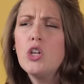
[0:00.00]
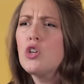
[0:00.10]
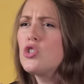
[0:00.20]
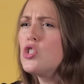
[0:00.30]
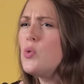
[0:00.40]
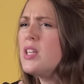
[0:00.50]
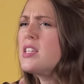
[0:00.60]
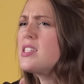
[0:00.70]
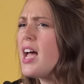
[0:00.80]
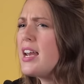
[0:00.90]
you're doing
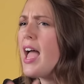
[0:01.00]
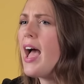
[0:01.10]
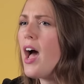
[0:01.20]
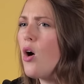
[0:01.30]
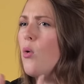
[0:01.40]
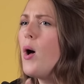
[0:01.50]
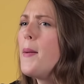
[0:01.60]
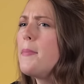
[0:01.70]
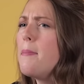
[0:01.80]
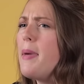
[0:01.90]
the sign how,
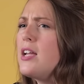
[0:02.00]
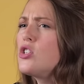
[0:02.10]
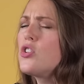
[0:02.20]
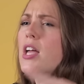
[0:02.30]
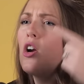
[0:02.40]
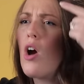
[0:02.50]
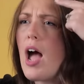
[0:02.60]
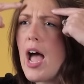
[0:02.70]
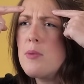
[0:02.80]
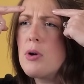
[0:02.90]
but make sure that your
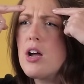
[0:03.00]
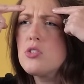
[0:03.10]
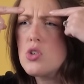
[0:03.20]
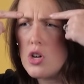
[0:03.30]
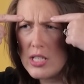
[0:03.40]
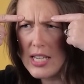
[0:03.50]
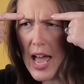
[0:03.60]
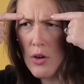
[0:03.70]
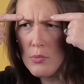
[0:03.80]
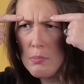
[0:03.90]
eyebrows are
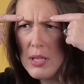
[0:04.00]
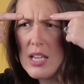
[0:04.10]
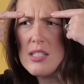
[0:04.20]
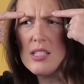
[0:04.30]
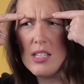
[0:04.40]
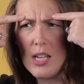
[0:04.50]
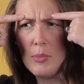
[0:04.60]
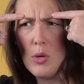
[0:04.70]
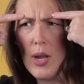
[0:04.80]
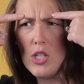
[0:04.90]
down because it's a
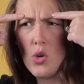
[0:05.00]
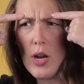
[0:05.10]
WH